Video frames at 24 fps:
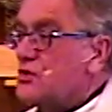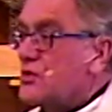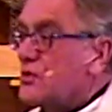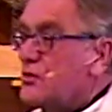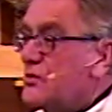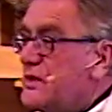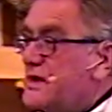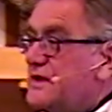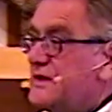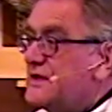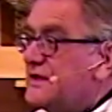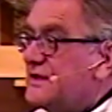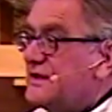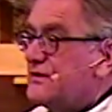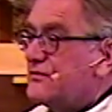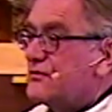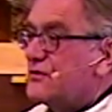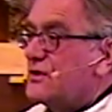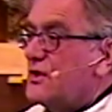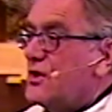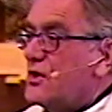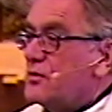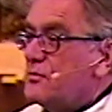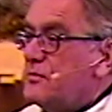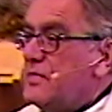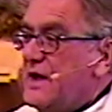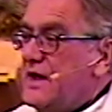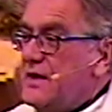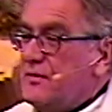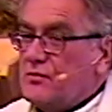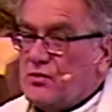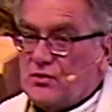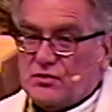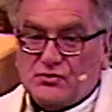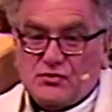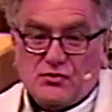we delivered her
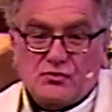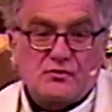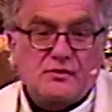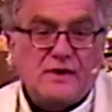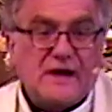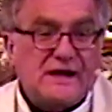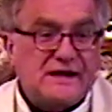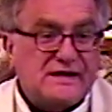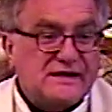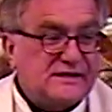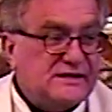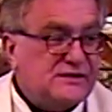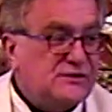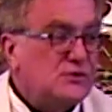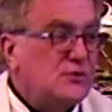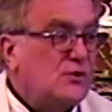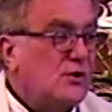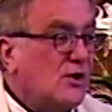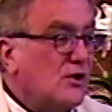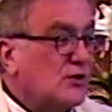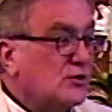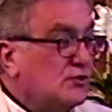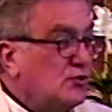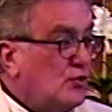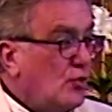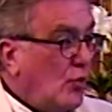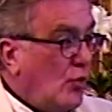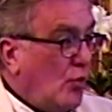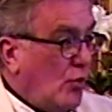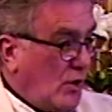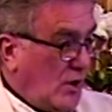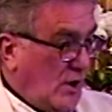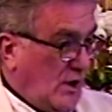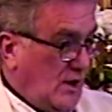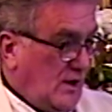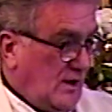paper directly to her
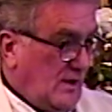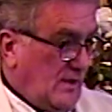door,